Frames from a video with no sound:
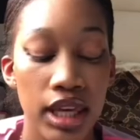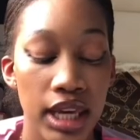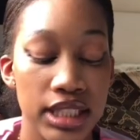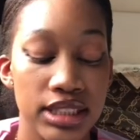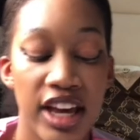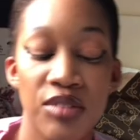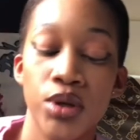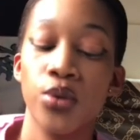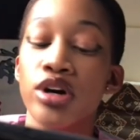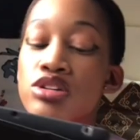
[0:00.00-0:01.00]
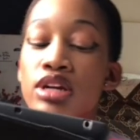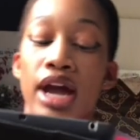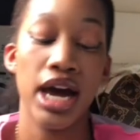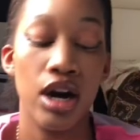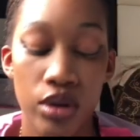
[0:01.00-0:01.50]
yes i've been wondering
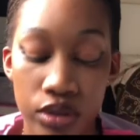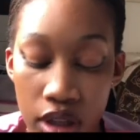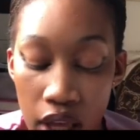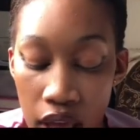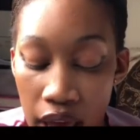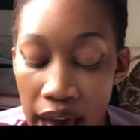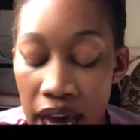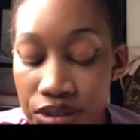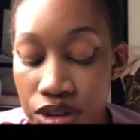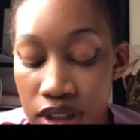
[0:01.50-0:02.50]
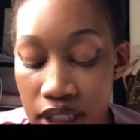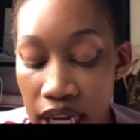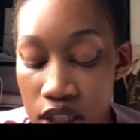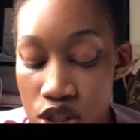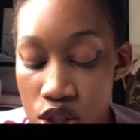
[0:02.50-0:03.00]
how have you
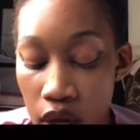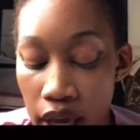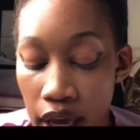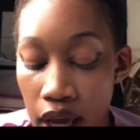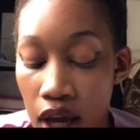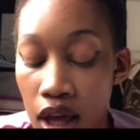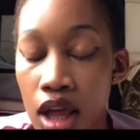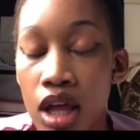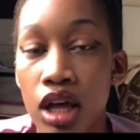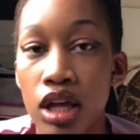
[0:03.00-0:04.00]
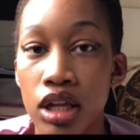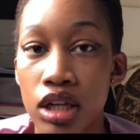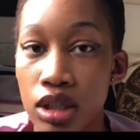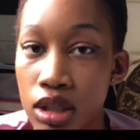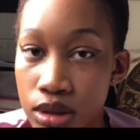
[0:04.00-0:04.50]
relaxed your hair
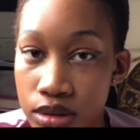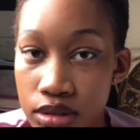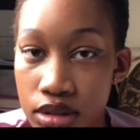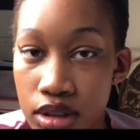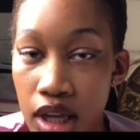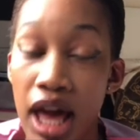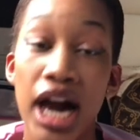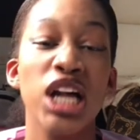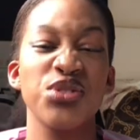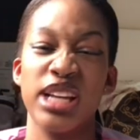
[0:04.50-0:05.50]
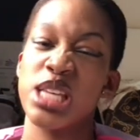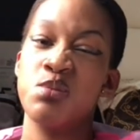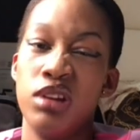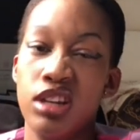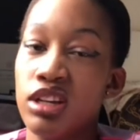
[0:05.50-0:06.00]
no i was just
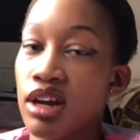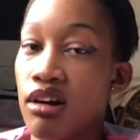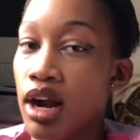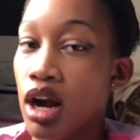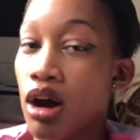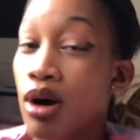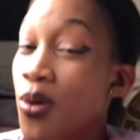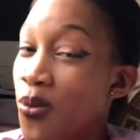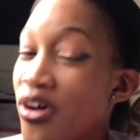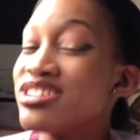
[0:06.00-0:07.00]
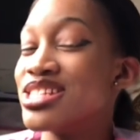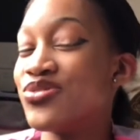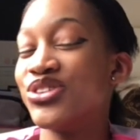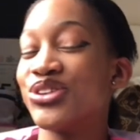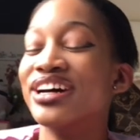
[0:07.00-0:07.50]
explaining that right now watch this
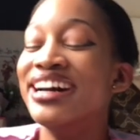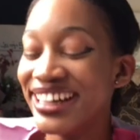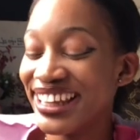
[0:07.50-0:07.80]
video